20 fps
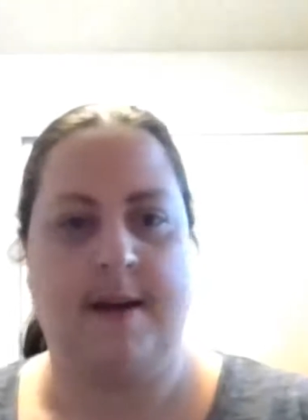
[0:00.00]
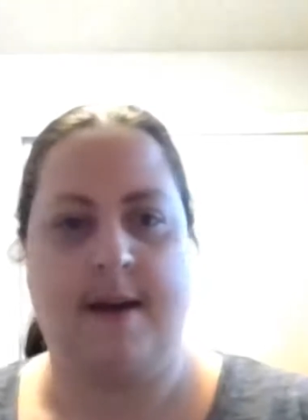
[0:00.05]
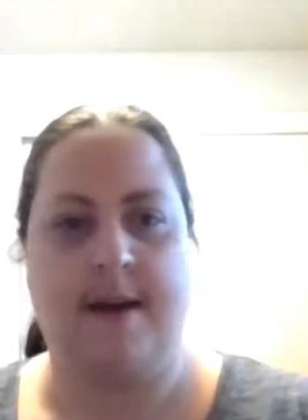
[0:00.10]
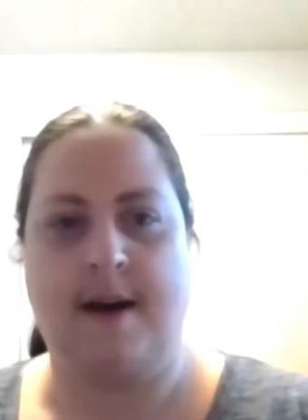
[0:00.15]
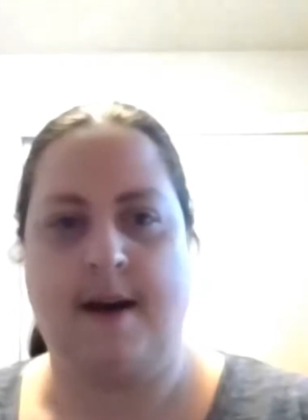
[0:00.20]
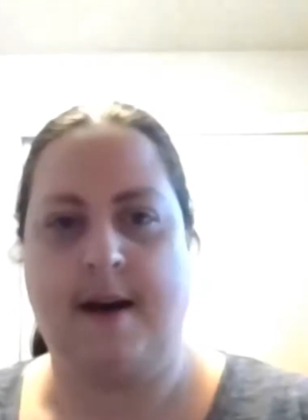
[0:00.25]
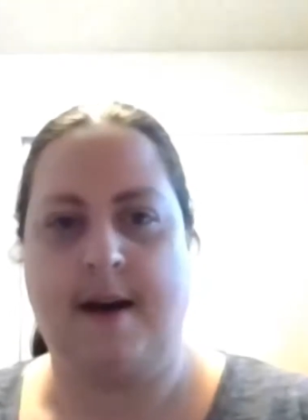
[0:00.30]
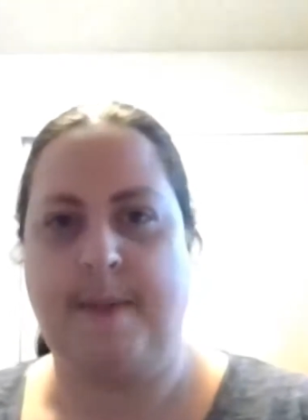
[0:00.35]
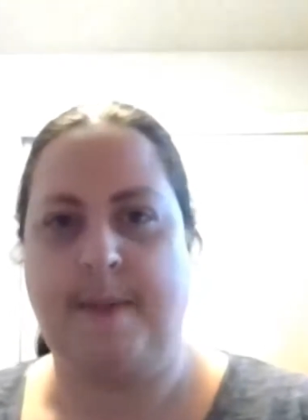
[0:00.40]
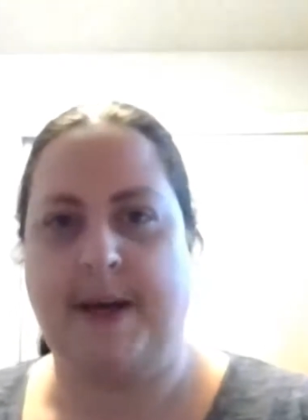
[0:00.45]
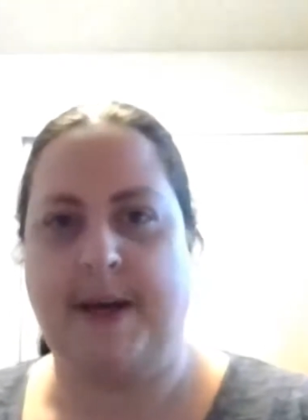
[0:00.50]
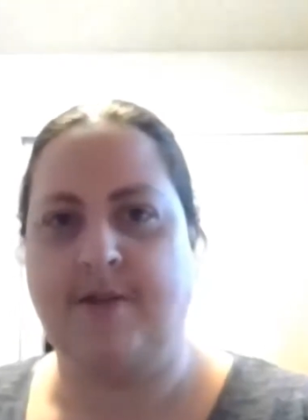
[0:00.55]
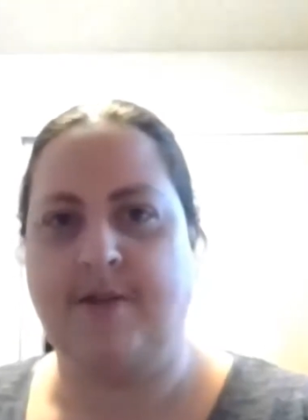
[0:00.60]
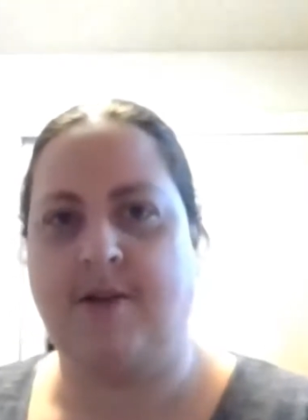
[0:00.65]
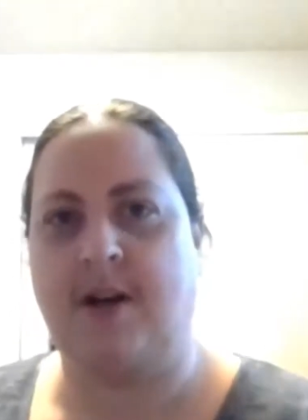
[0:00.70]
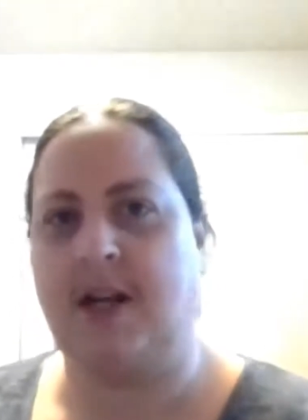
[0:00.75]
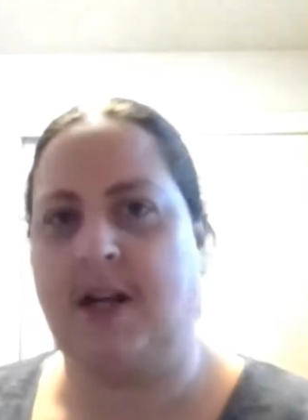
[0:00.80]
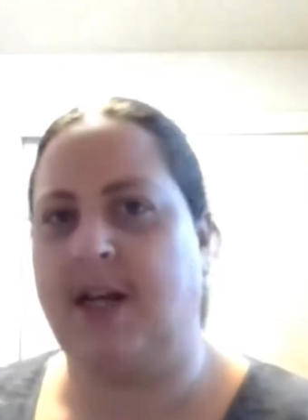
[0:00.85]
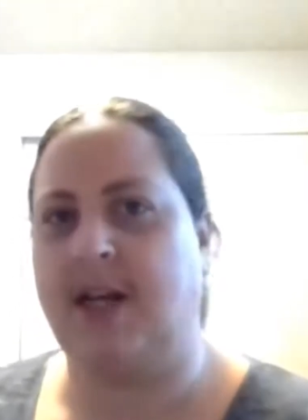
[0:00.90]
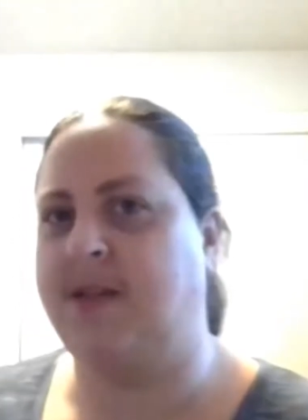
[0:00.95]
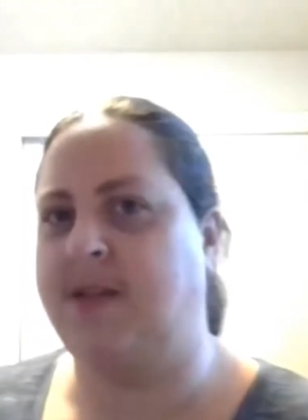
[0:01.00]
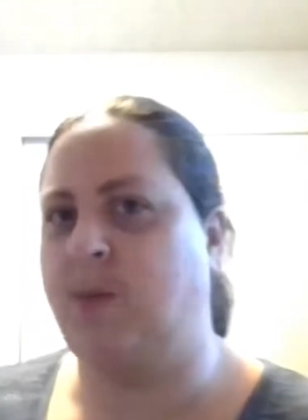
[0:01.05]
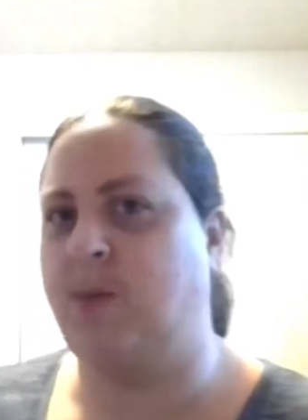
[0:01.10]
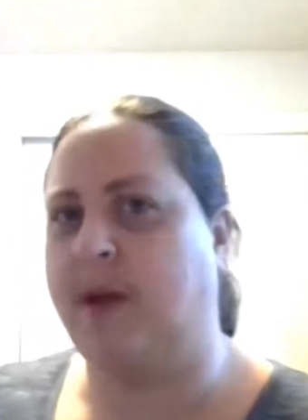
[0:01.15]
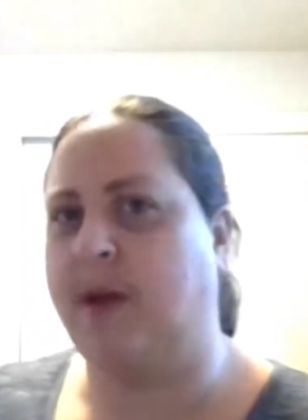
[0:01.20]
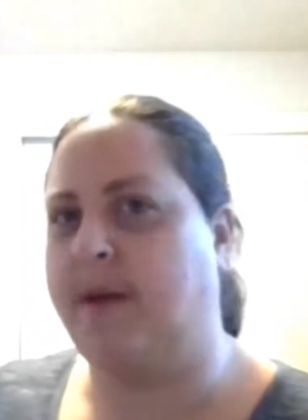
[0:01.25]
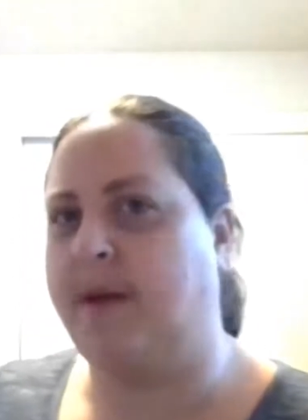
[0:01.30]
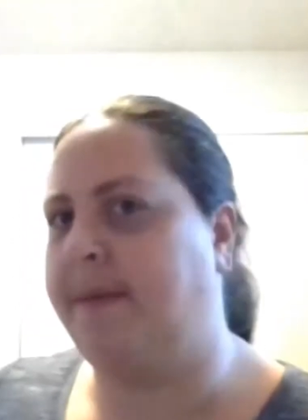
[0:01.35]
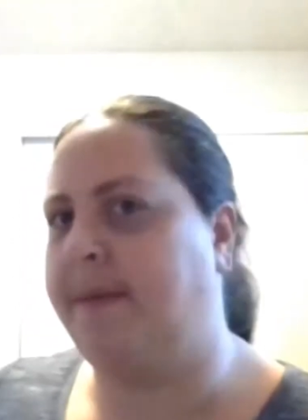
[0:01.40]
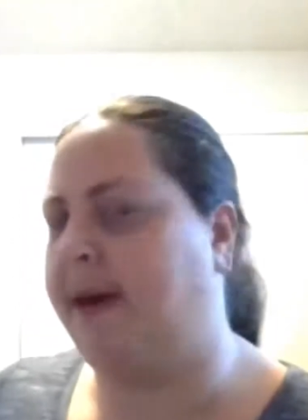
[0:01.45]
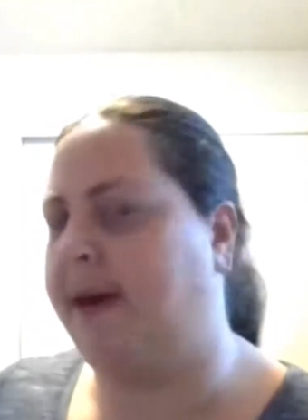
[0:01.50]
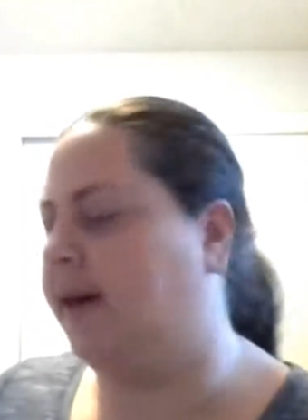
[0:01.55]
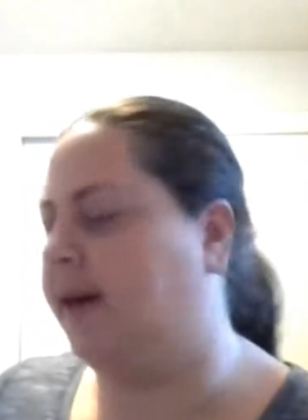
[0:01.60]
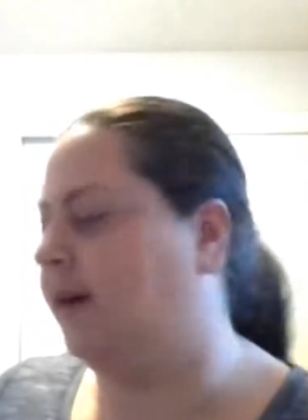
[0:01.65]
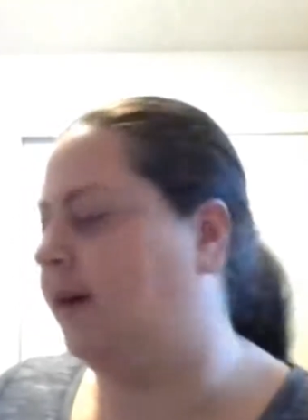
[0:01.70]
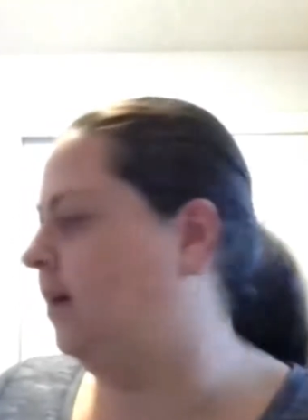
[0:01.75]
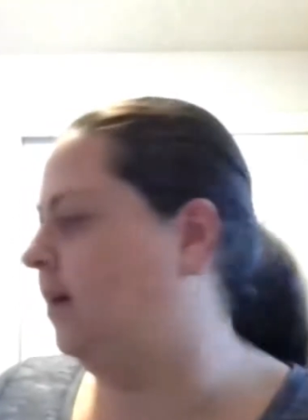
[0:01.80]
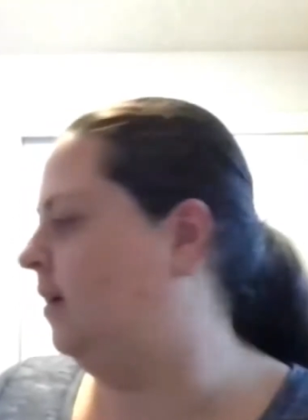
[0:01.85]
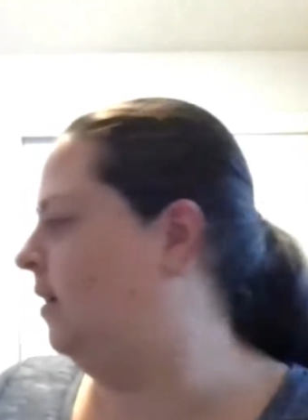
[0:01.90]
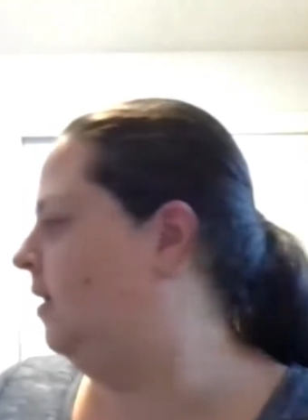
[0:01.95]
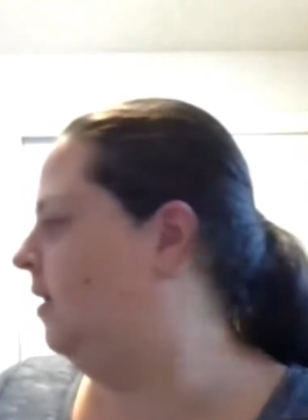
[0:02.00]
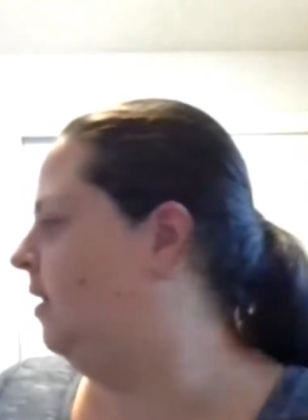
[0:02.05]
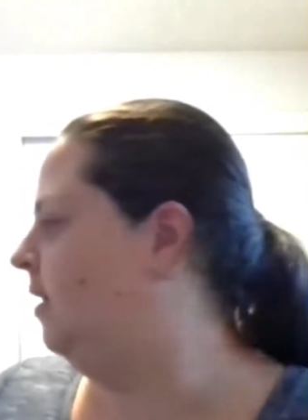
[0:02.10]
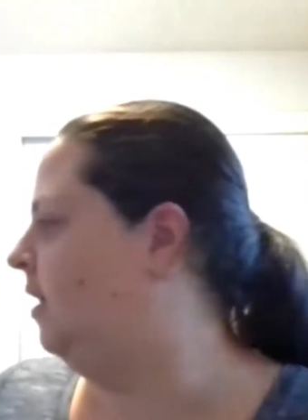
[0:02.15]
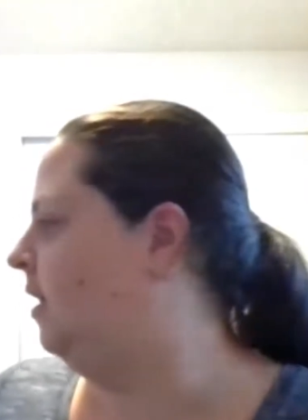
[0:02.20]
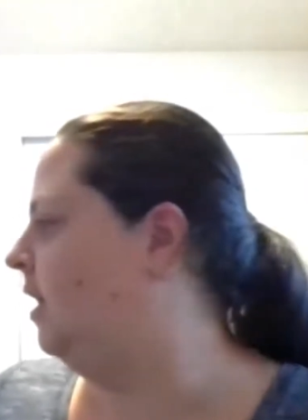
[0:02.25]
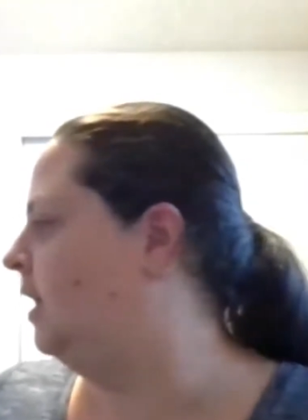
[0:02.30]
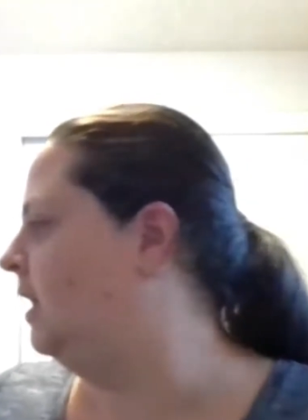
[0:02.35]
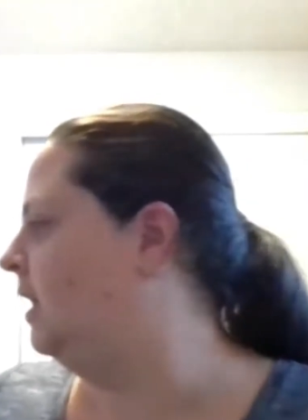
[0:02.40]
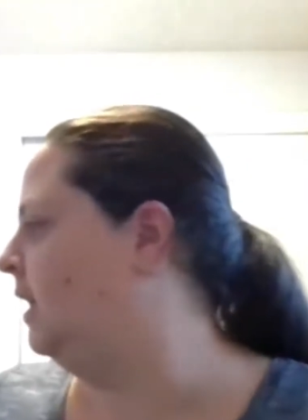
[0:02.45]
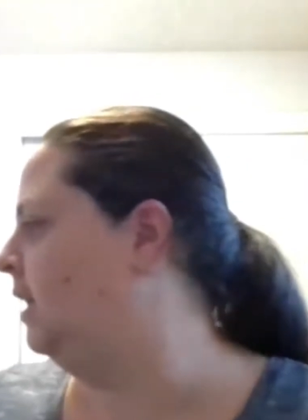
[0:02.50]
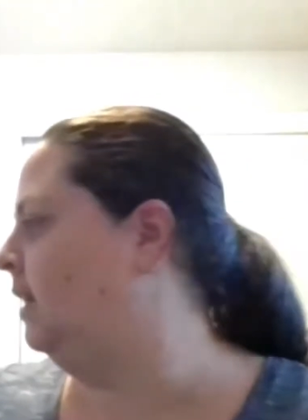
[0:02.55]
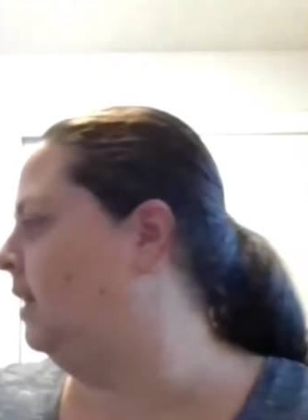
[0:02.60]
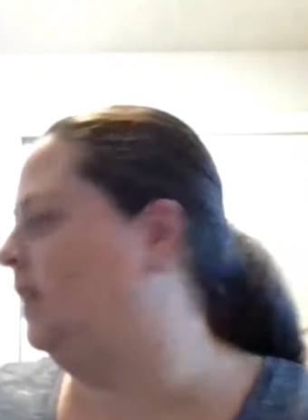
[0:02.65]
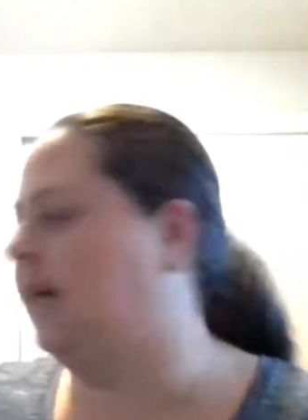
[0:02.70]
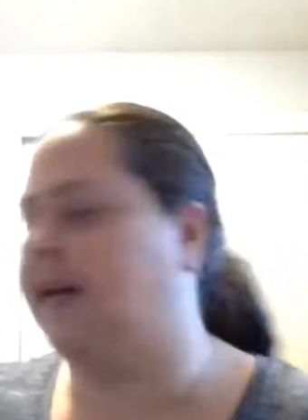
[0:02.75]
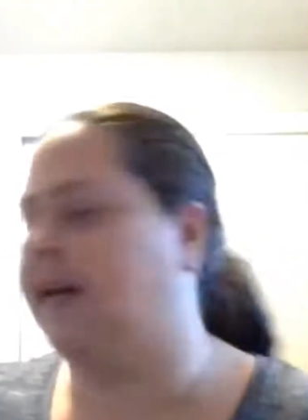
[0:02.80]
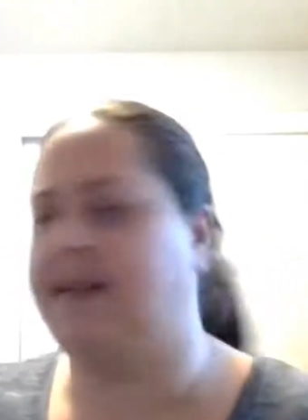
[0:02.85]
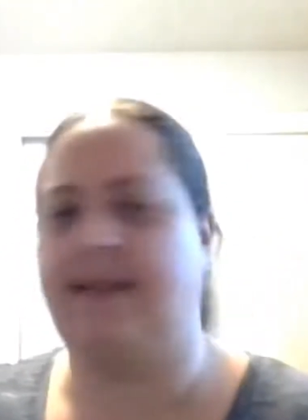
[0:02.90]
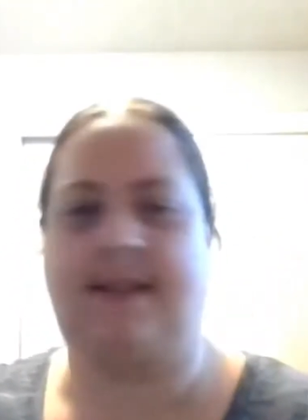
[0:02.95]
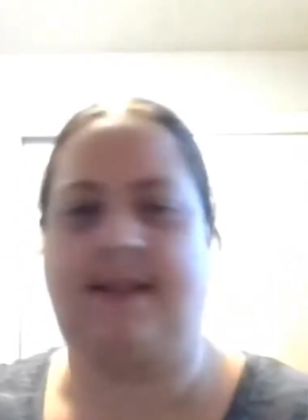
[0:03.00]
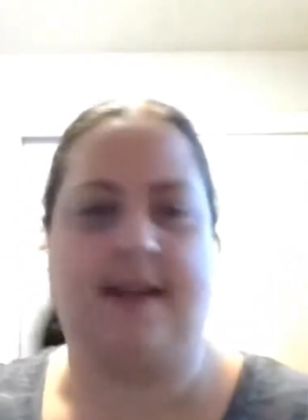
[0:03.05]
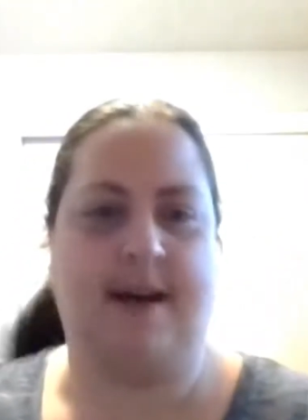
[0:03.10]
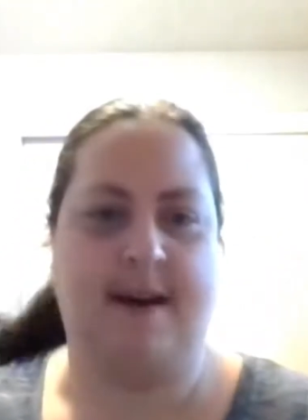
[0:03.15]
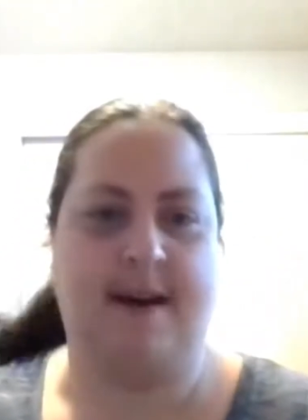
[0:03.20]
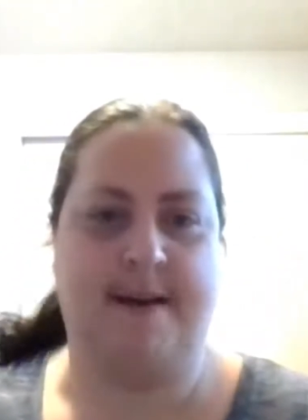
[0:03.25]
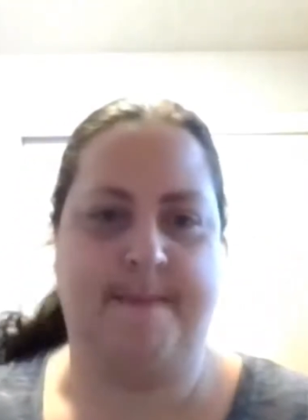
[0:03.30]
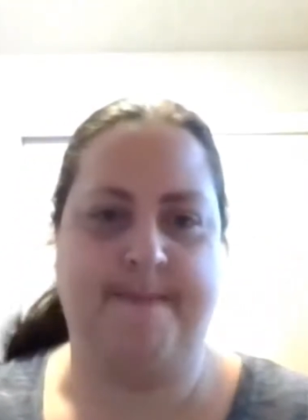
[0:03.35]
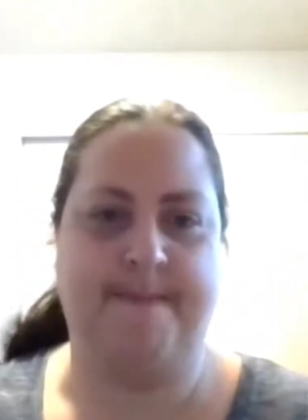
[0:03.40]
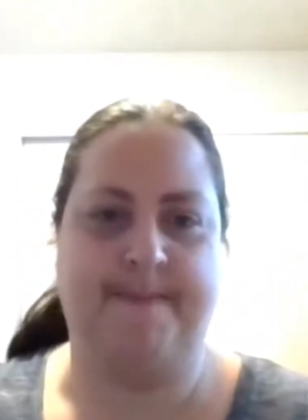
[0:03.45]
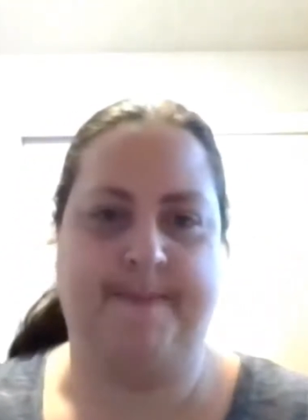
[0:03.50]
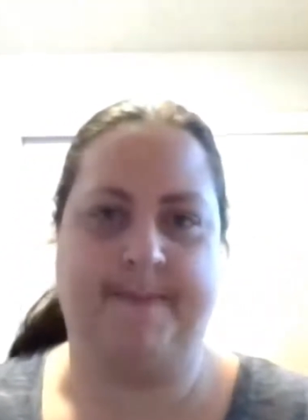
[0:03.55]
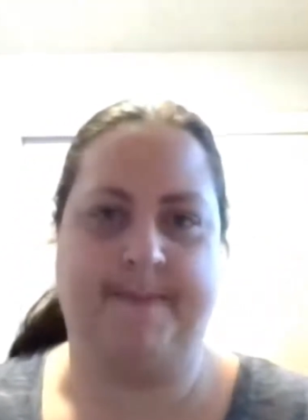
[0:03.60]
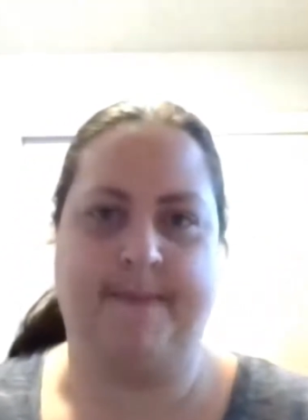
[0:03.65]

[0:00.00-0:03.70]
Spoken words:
Hi Mechatronics, welcome back. Last time